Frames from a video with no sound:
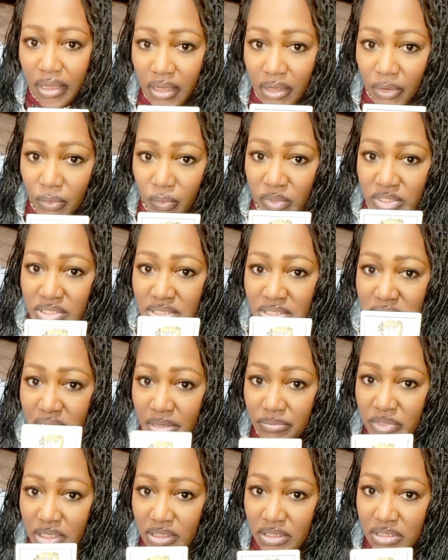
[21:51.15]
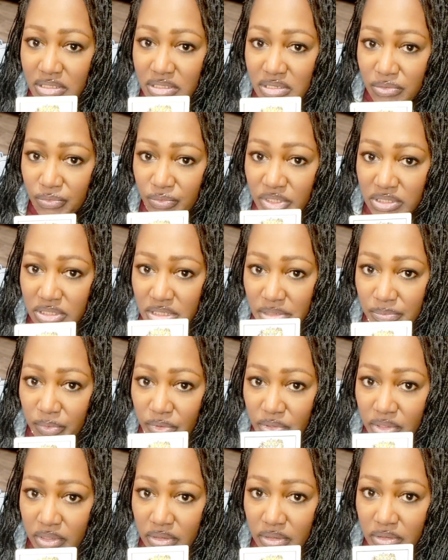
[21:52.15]
when something isn't
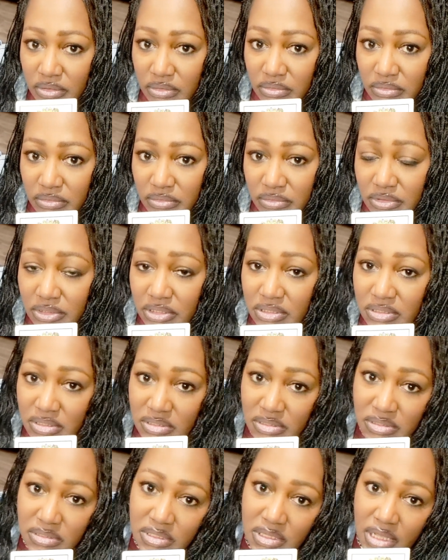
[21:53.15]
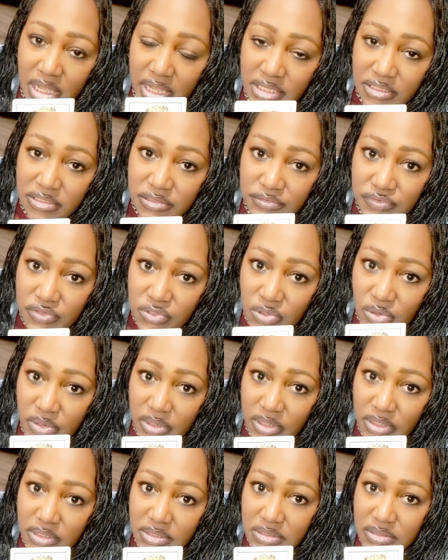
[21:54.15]
reciprocal, this is the Ace of
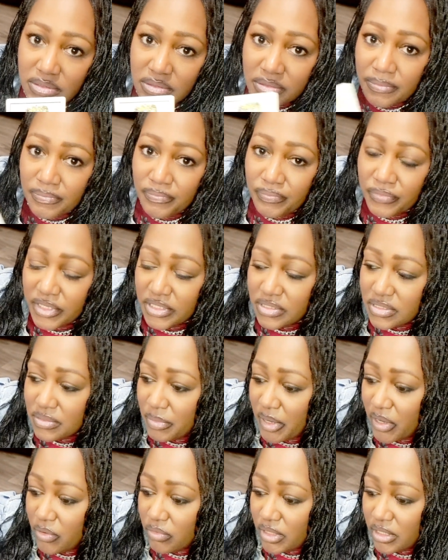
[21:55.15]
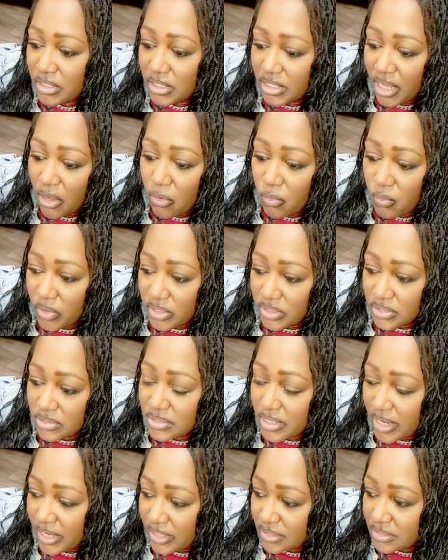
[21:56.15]
Swords. It's about cutting out
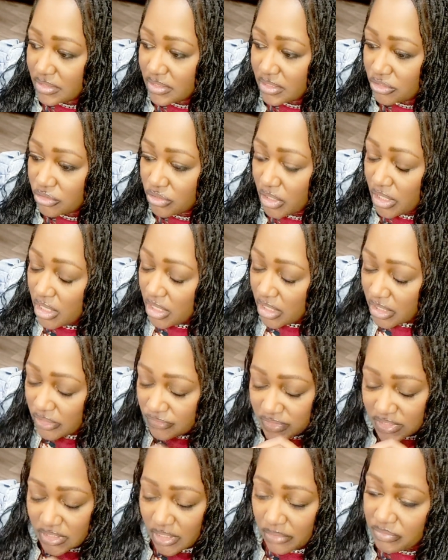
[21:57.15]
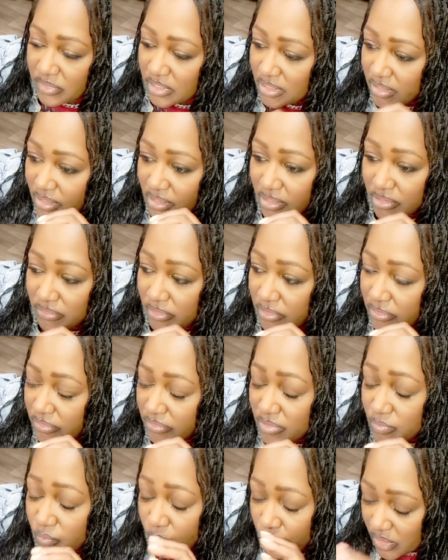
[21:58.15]
one-sided
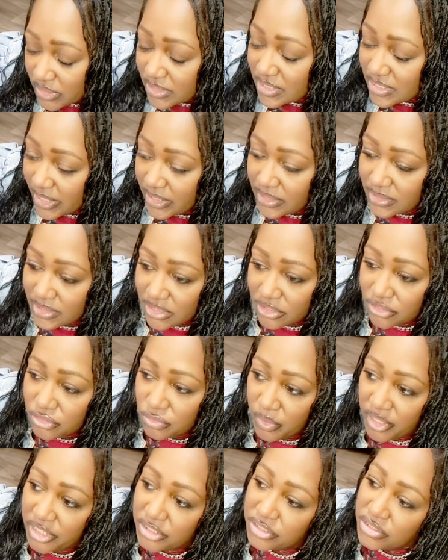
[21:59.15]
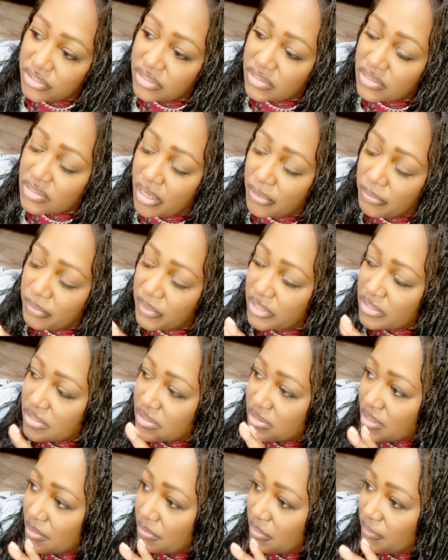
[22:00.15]
it's one-sided situations. All
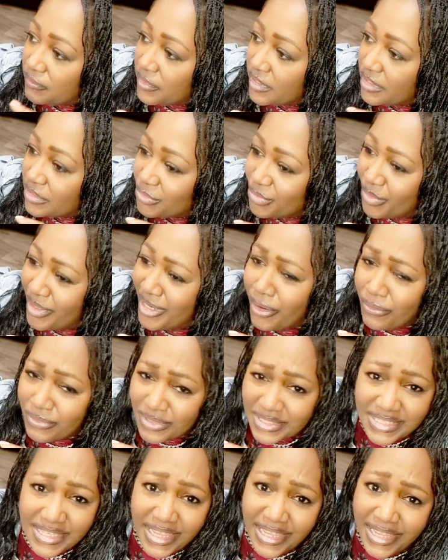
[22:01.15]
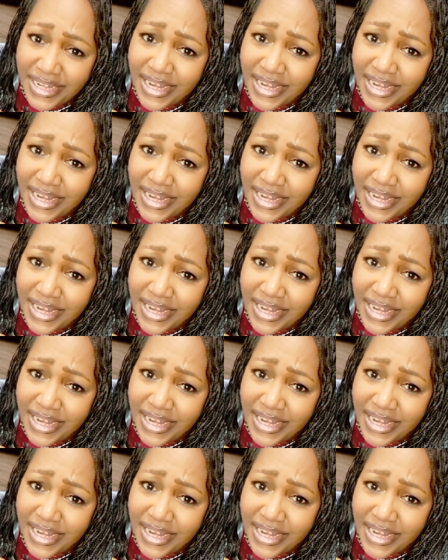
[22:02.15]
praises, let me finish what I was saying. I